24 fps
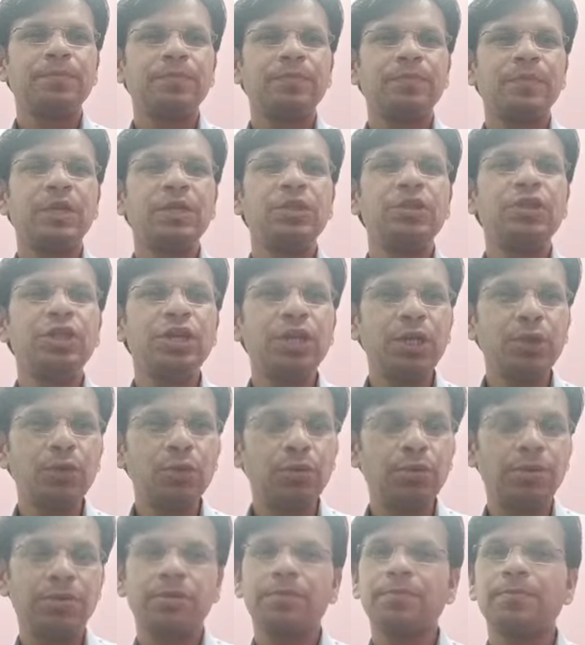The
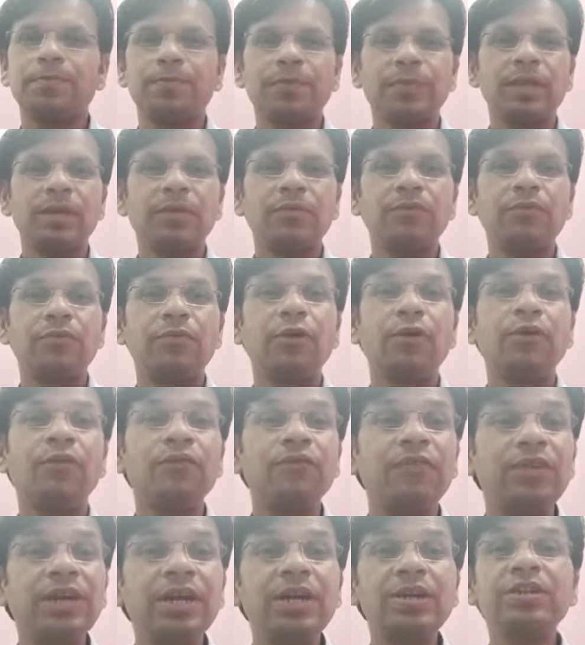Jews,
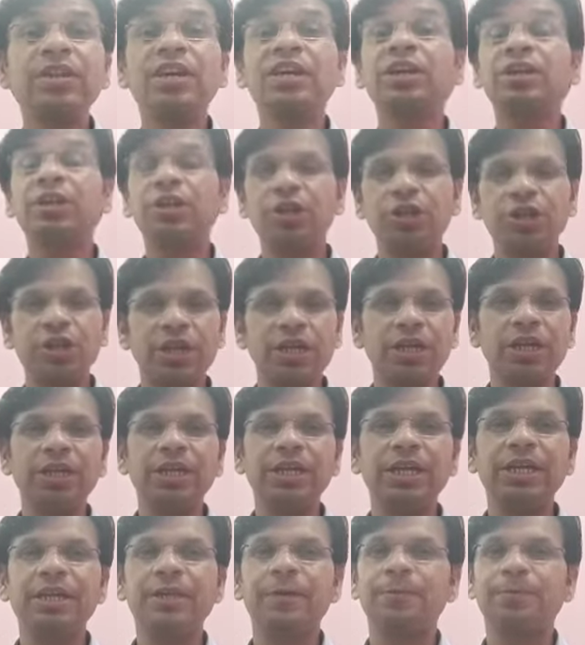from where the
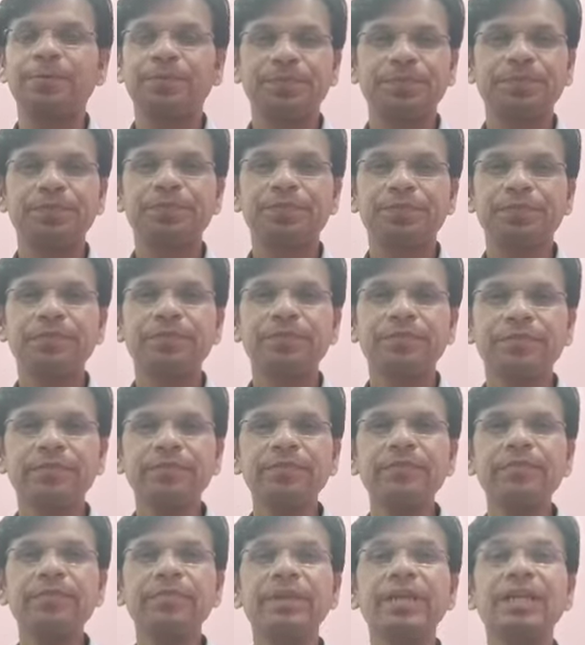Christianity
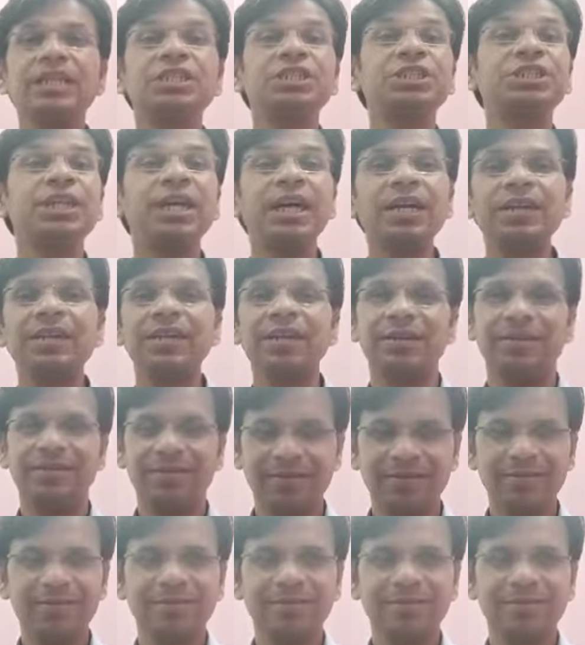started.